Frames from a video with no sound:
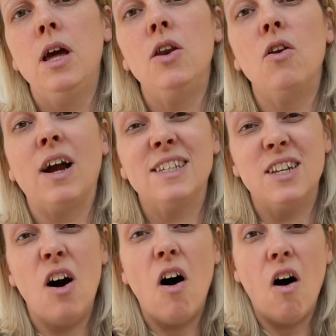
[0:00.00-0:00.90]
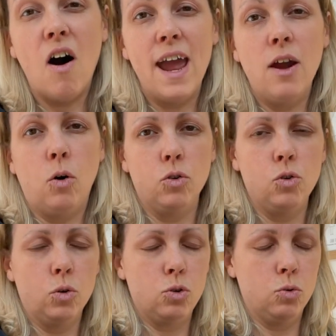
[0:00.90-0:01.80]
nice and high on
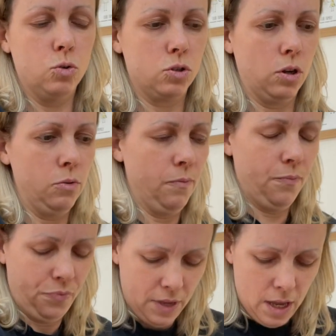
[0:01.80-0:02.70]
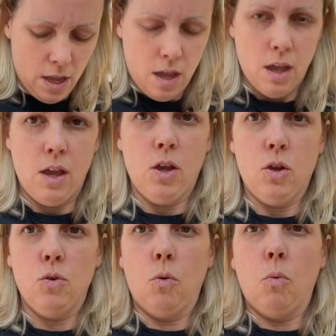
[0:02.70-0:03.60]
your torso.
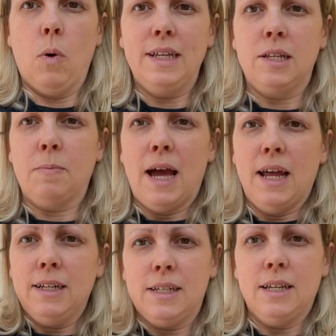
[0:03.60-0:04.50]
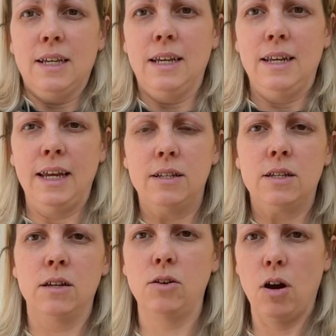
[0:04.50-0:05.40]
Your waistband needs to
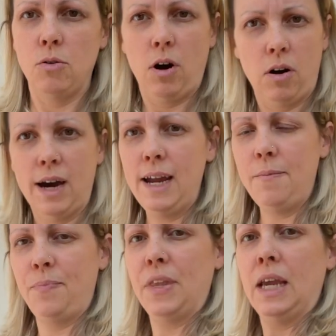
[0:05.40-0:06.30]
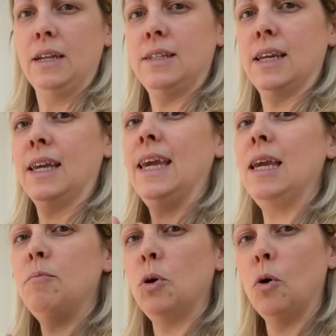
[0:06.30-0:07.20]
go high to
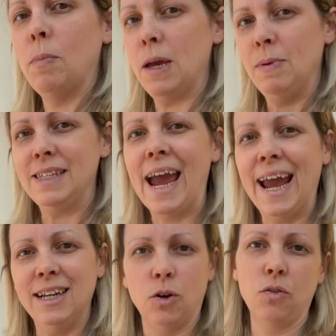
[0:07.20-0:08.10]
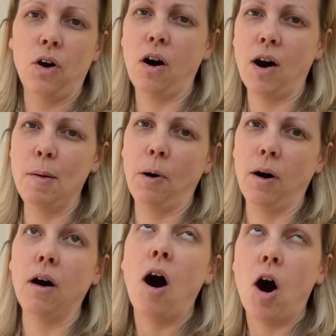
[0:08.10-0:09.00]
keep your baby's head on the hard
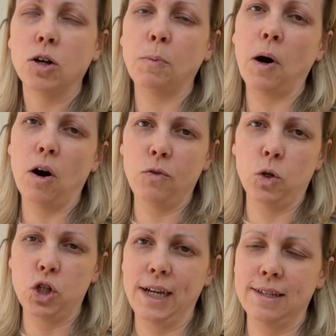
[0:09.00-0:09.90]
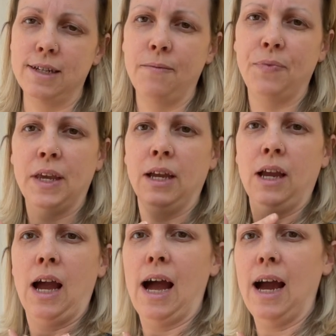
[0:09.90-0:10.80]
part of your chest.
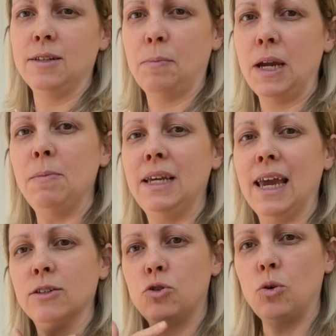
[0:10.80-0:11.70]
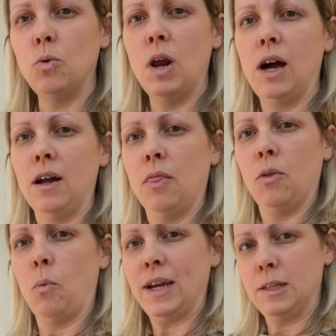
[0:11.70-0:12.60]
As baby gets taller, the
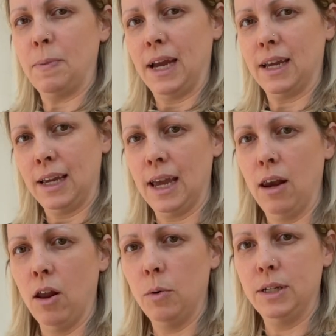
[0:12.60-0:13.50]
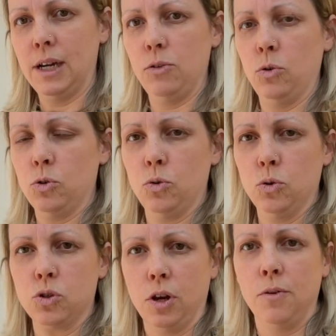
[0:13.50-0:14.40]
waistband can get lower down your
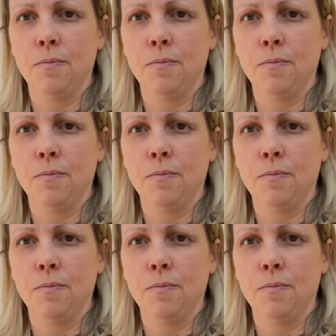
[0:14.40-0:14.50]
torso.